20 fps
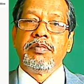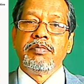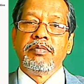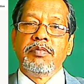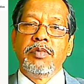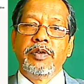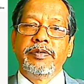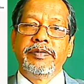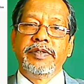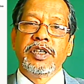
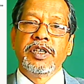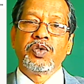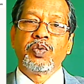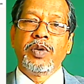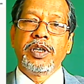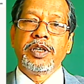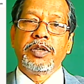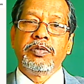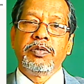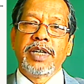move this
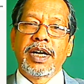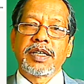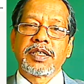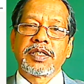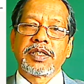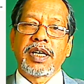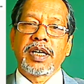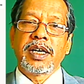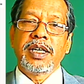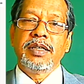one to that
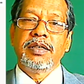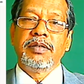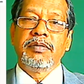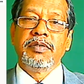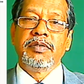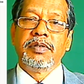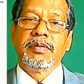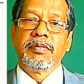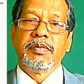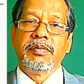side.
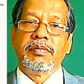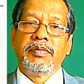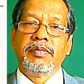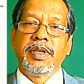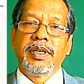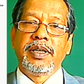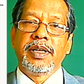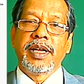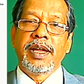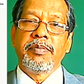
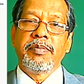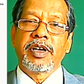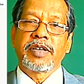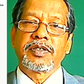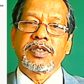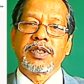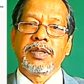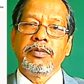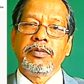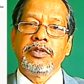
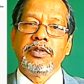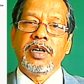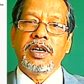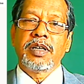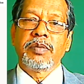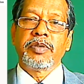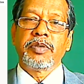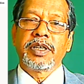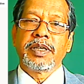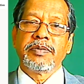Mx double
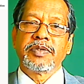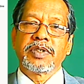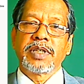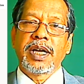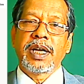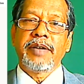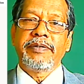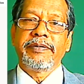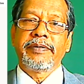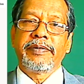dot becomes
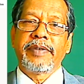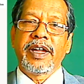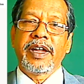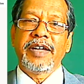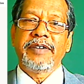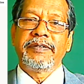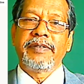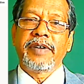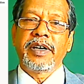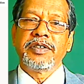f.
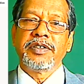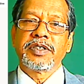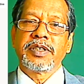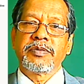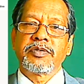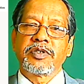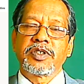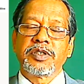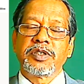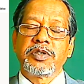F I
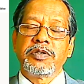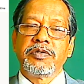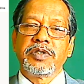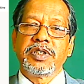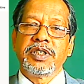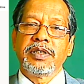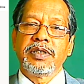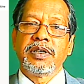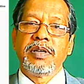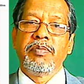substitute
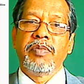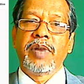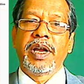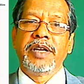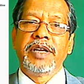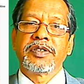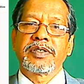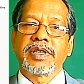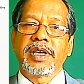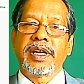here,
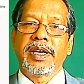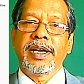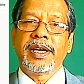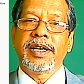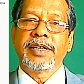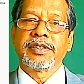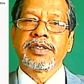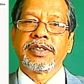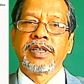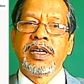minus
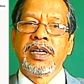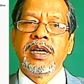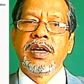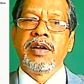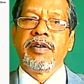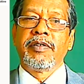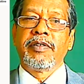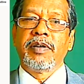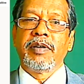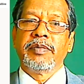kx.
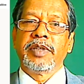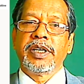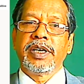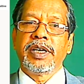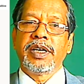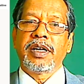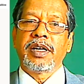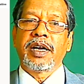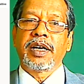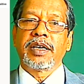From
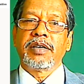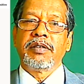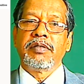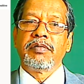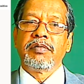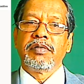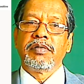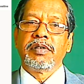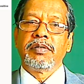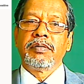there I can
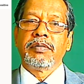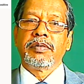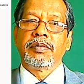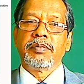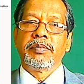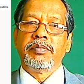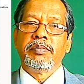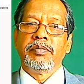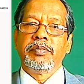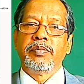
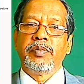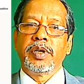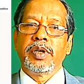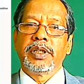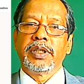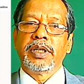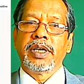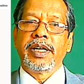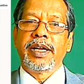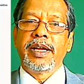
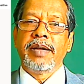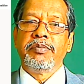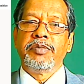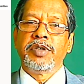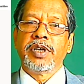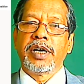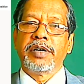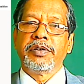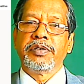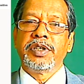bring the m
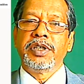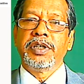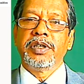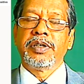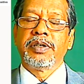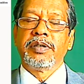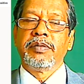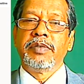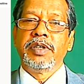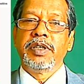down
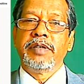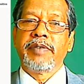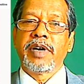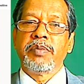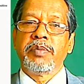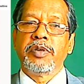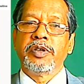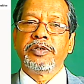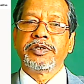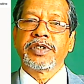here,
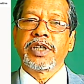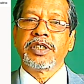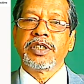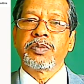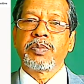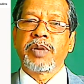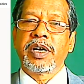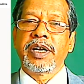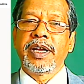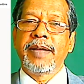divide both sides
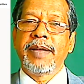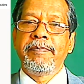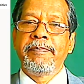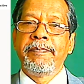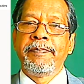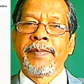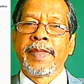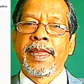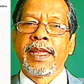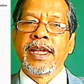by
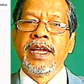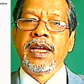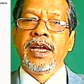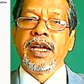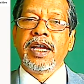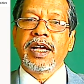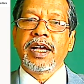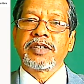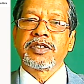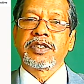m.
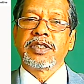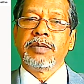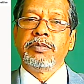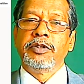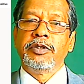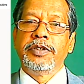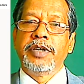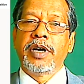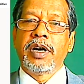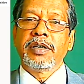X
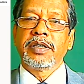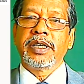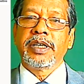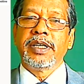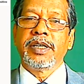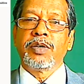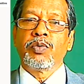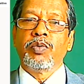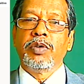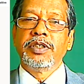double dot
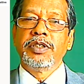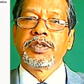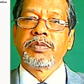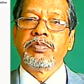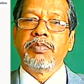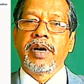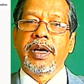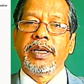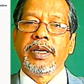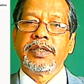equals
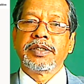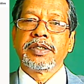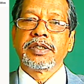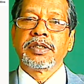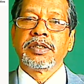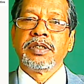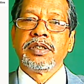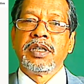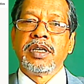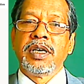
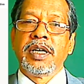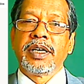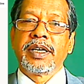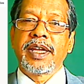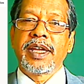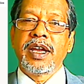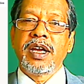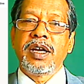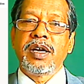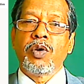minus
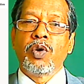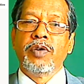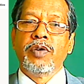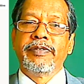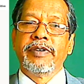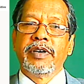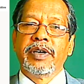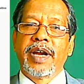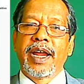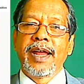k
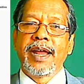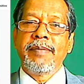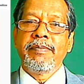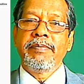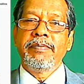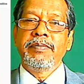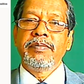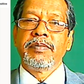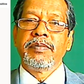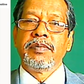over
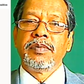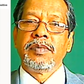m